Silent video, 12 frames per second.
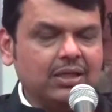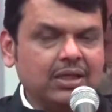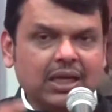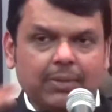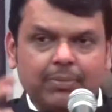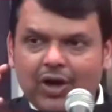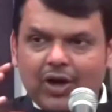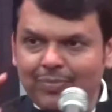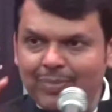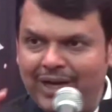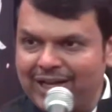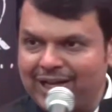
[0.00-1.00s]
the number
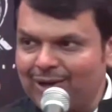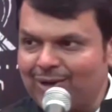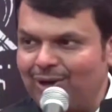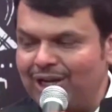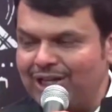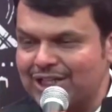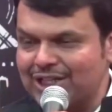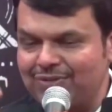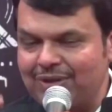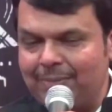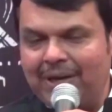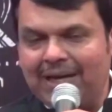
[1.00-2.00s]
of medical
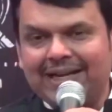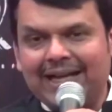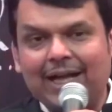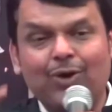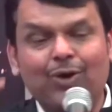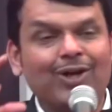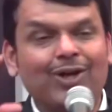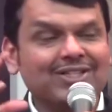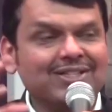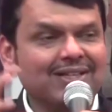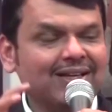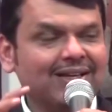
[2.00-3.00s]
colleges we built
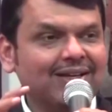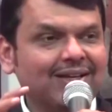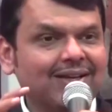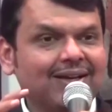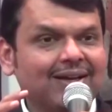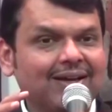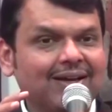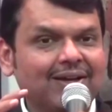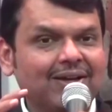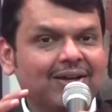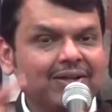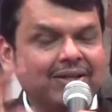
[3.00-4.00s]
across
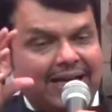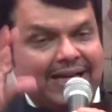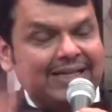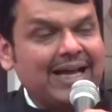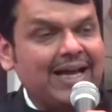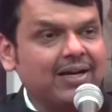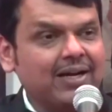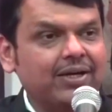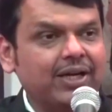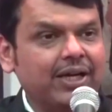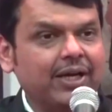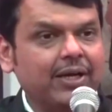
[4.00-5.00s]
the entire
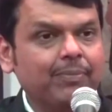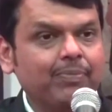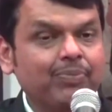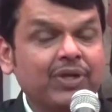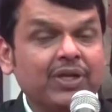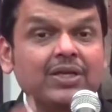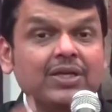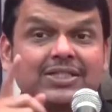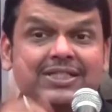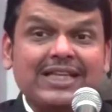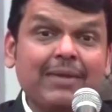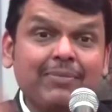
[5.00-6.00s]
country,
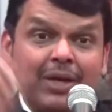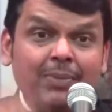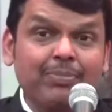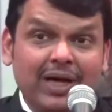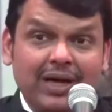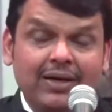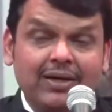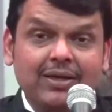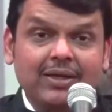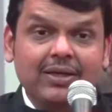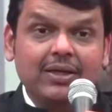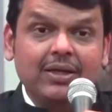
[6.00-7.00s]
same number
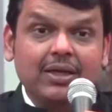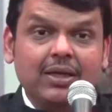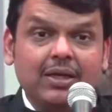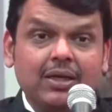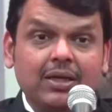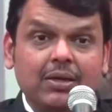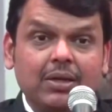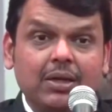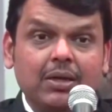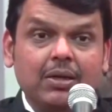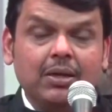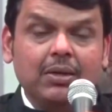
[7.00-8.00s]

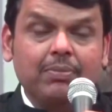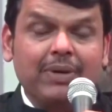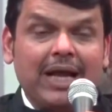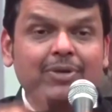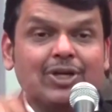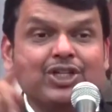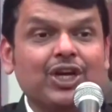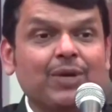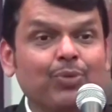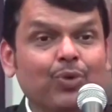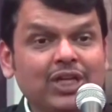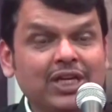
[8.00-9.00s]
Prime Minister
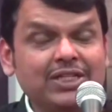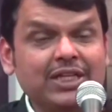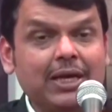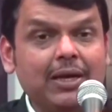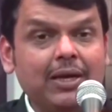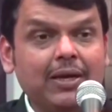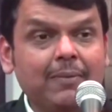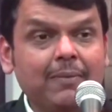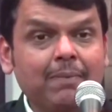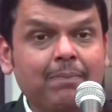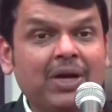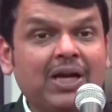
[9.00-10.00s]
Modi ji
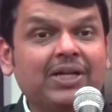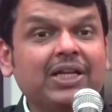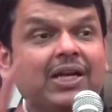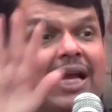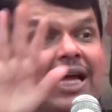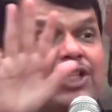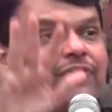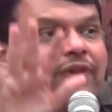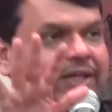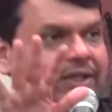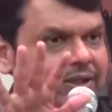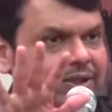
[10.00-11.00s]
built in last
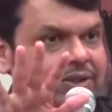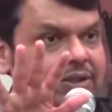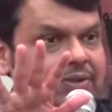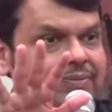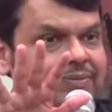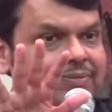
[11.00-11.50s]
5 years.